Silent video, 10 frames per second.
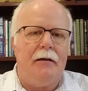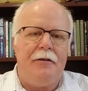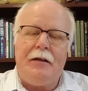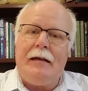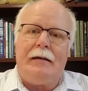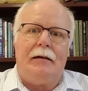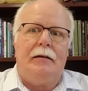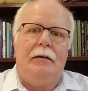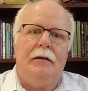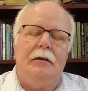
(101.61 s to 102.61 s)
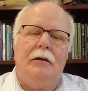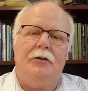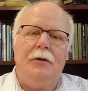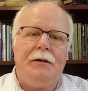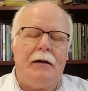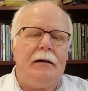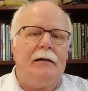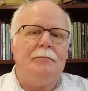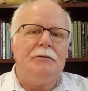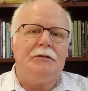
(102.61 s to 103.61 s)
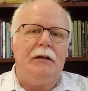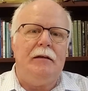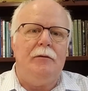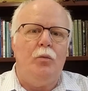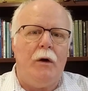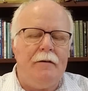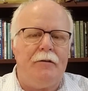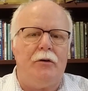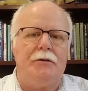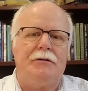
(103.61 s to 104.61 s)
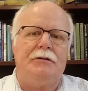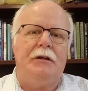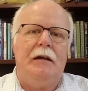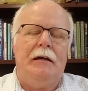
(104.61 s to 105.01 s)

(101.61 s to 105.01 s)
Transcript: 3 times in one verse.